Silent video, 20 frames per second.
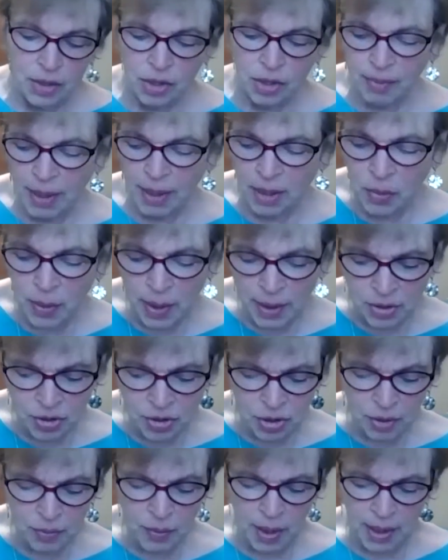so my
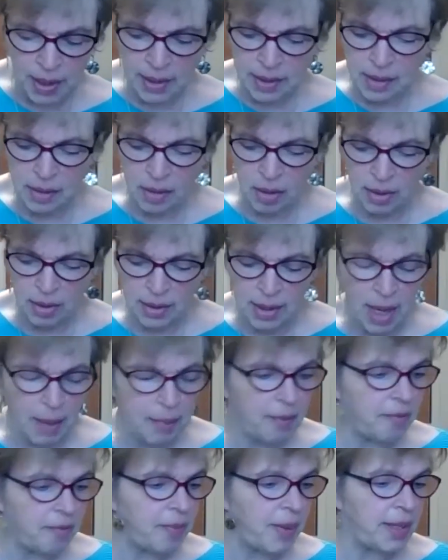question was on
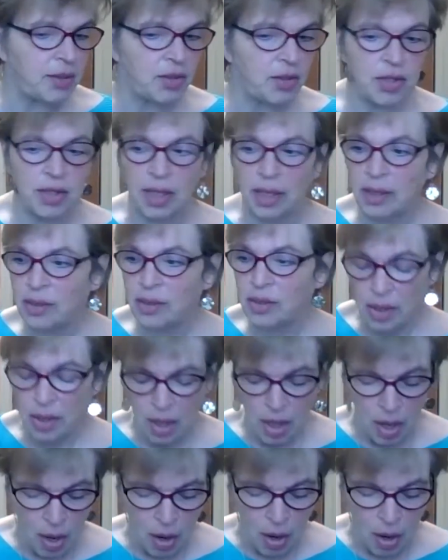top of page six